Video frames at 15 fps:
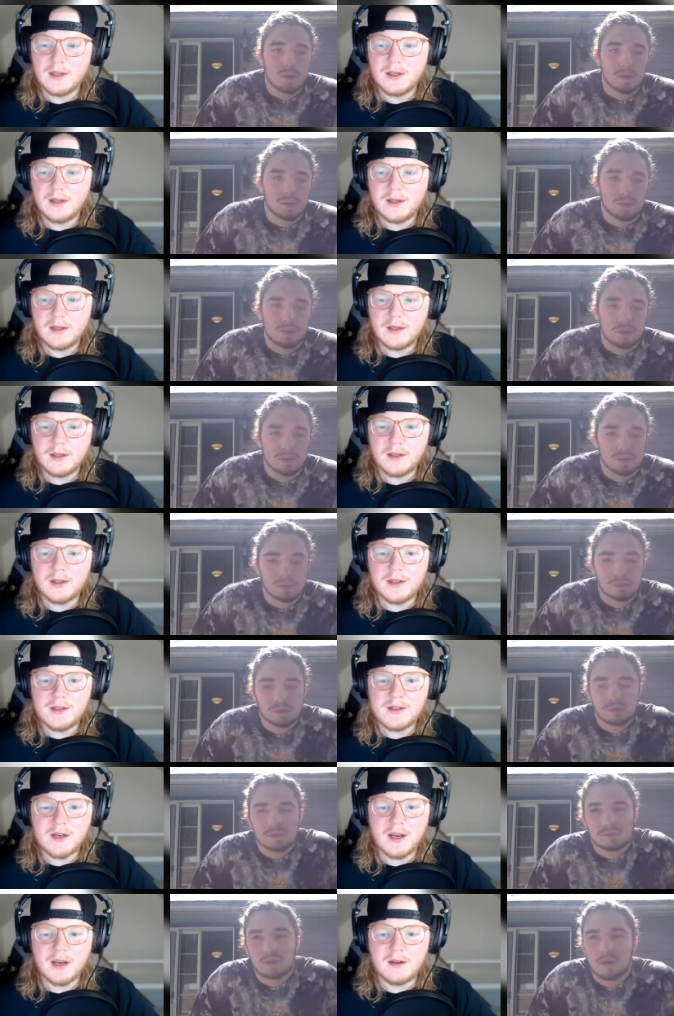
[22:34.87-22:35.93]
Speaker 1: So yeah, it
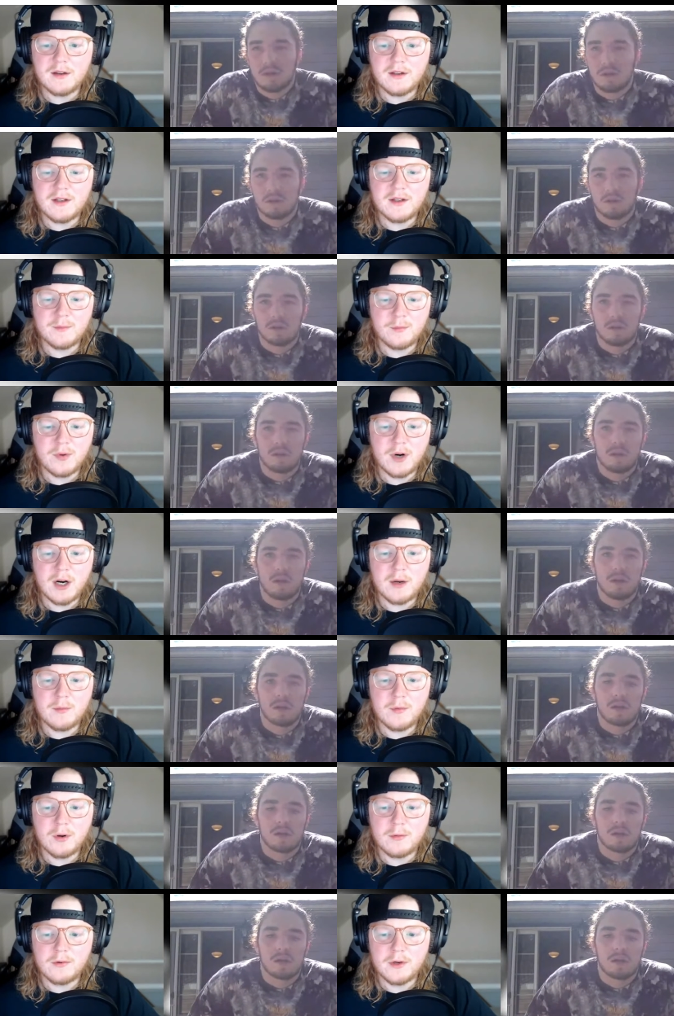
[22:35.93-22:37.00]
is Ke uh, Brian
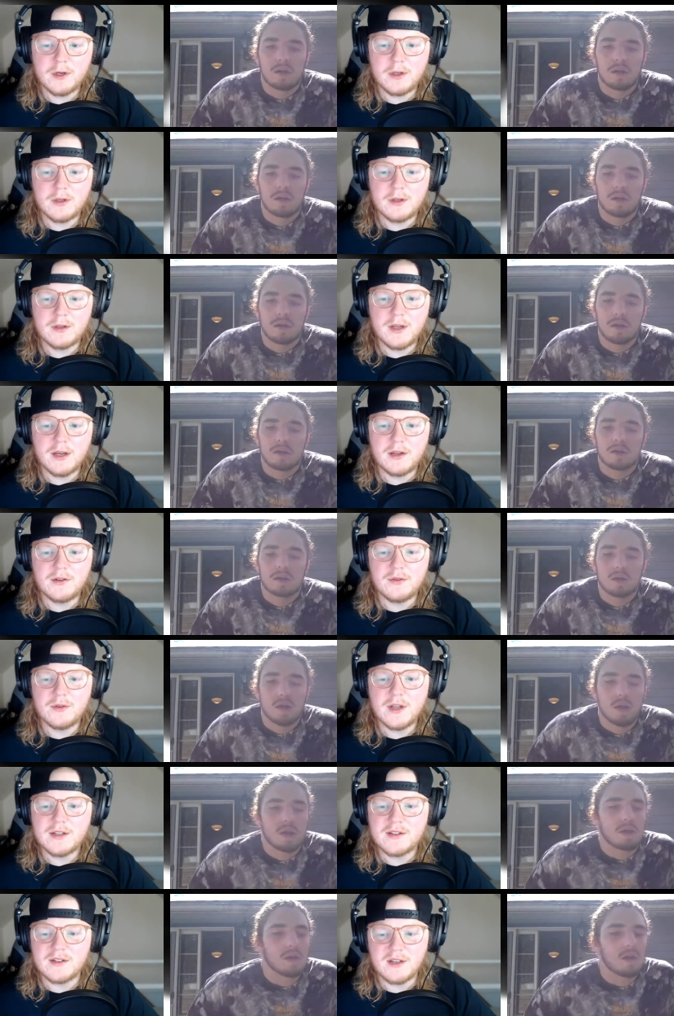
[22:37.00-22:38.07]
Barbarina. Yeah,
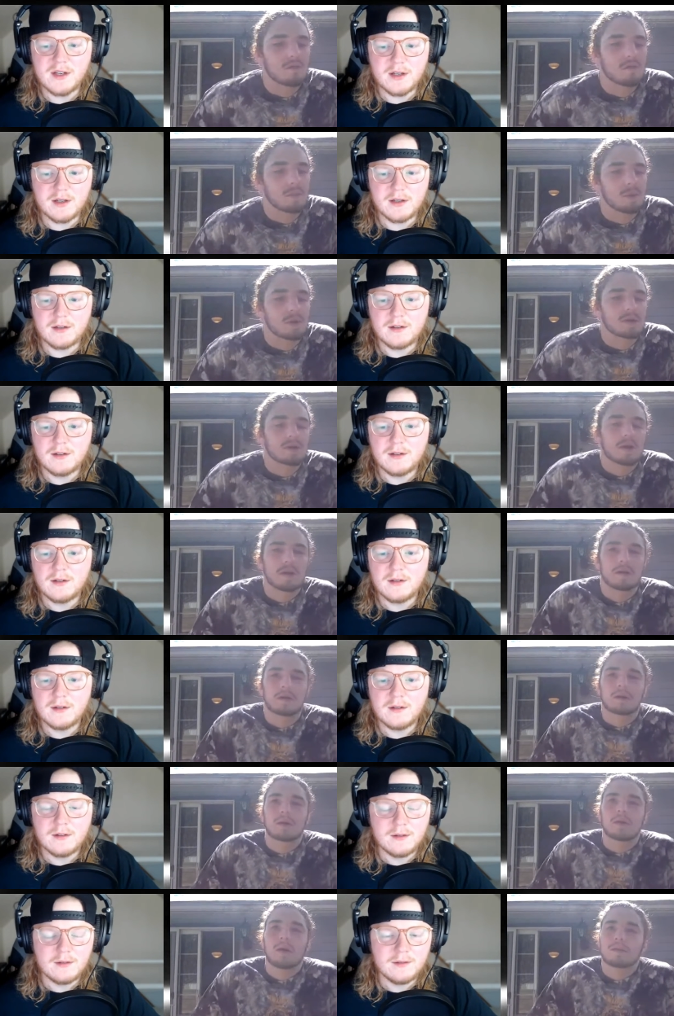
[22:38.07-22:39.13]
dude,
Speaker 2: that's yeah, sick. Everybody
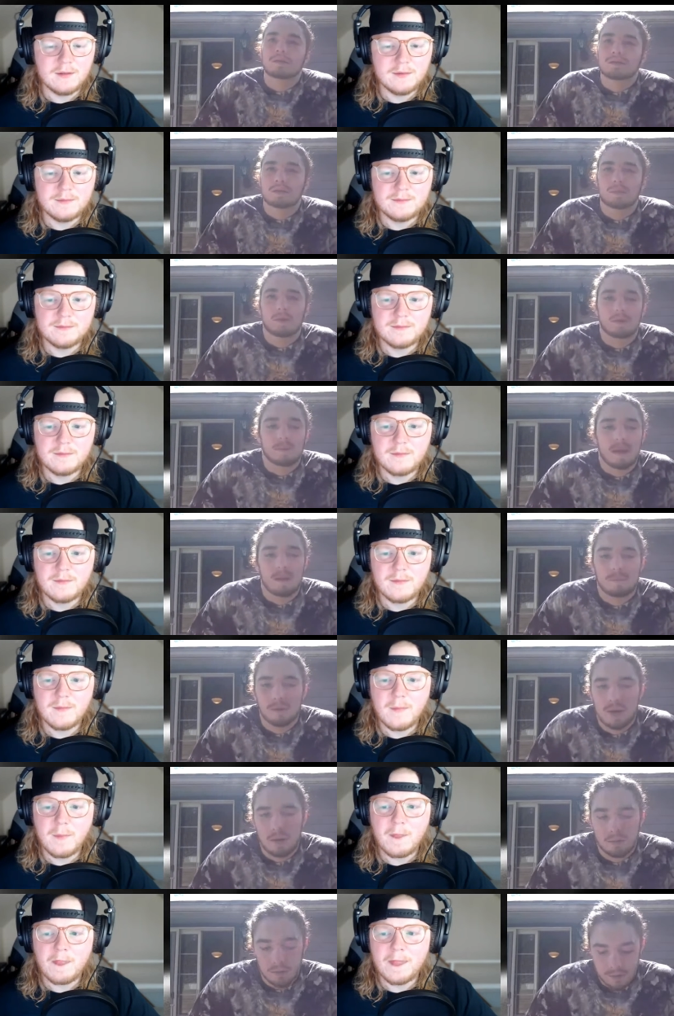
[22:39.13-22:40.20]
go, go out and support
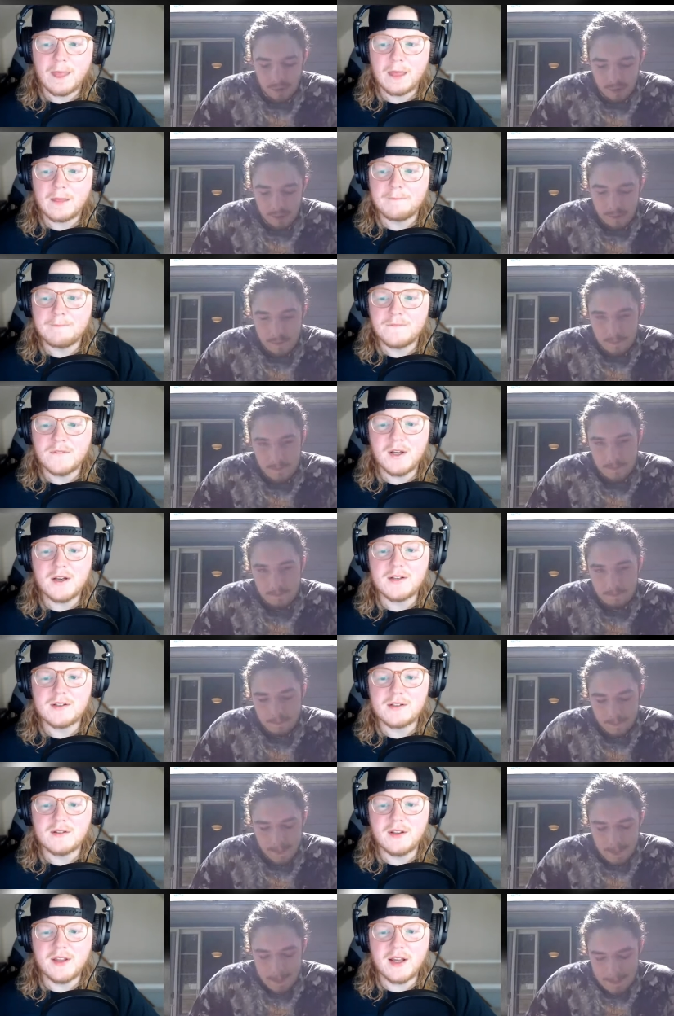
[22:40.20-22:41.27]
Matt Brown, you know?
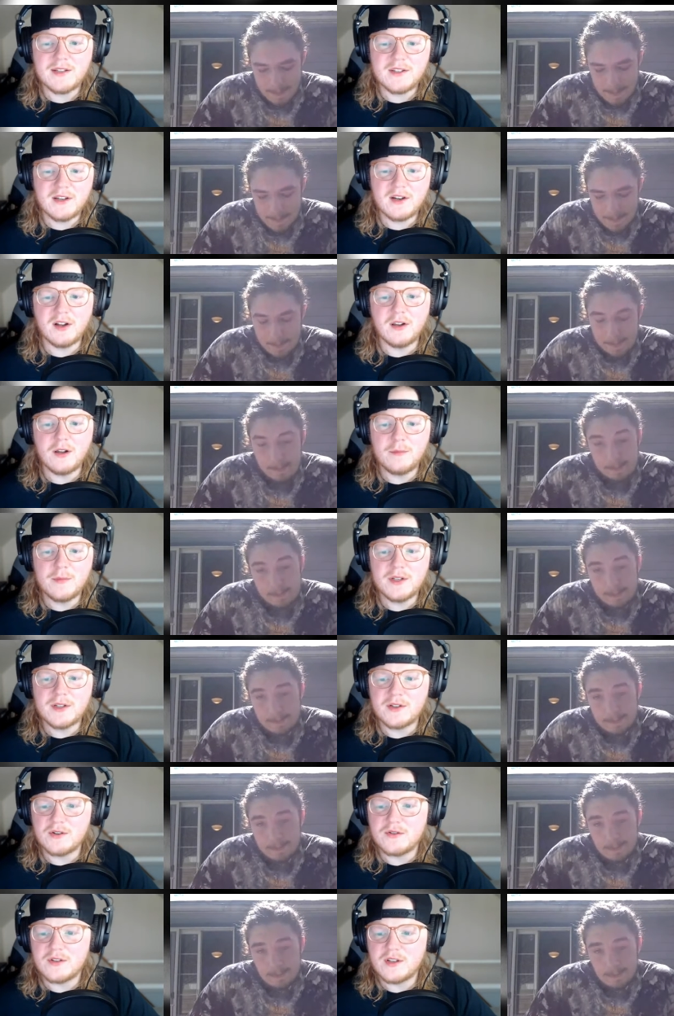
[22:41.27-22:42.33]
Speaker 1: Nice. And that's in
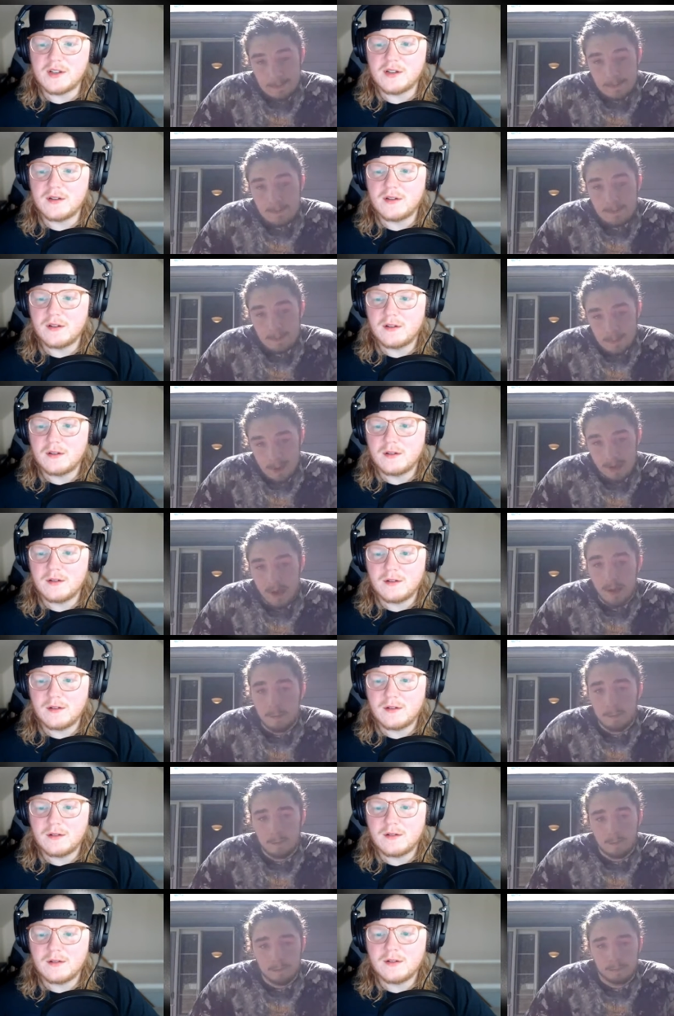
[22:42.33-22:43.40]
Columbus, you said?
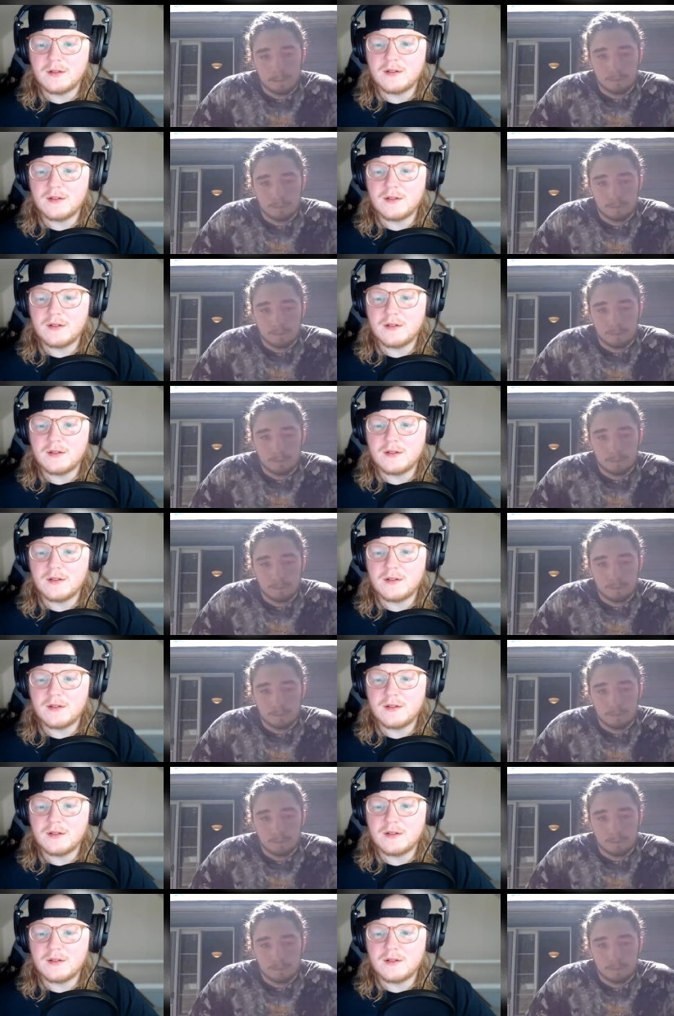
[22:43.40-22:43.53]
Yep.